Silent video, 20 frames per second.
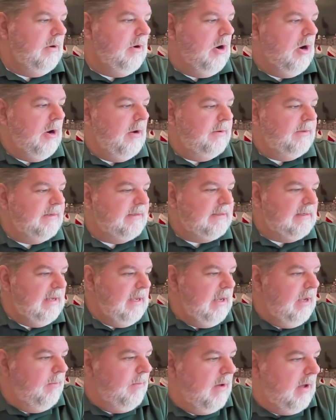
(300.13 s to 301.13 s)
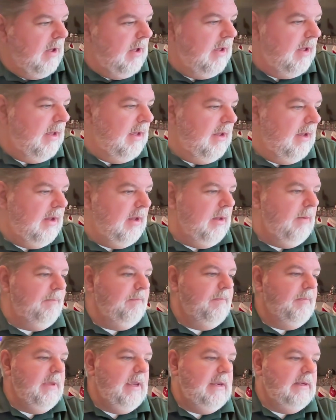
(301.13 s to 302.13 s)
Nassib
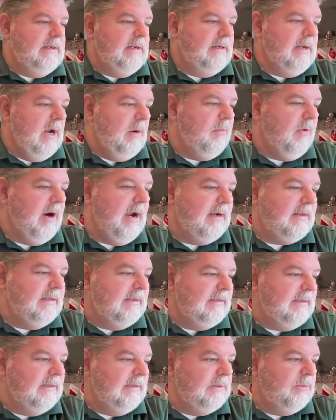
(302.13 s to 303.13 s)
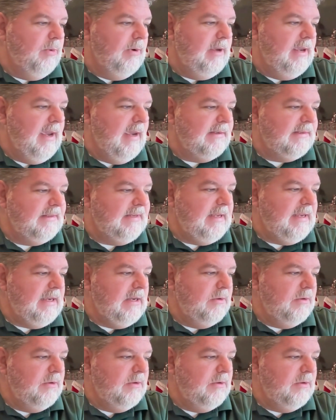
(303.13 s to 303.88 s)
He did not practice this week as knee